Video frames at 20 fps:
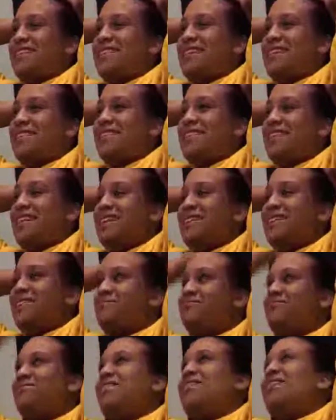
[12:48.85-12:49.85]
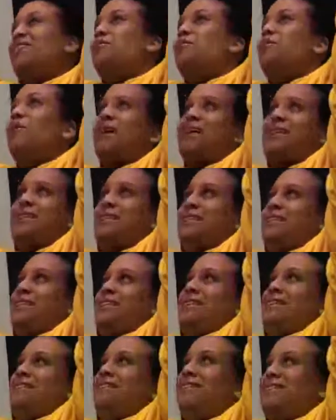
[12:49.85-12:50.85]
Denzel. Why isn't he
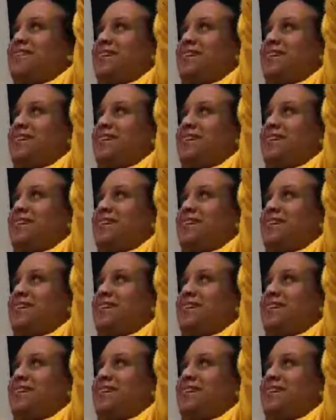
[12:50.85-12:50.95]
single?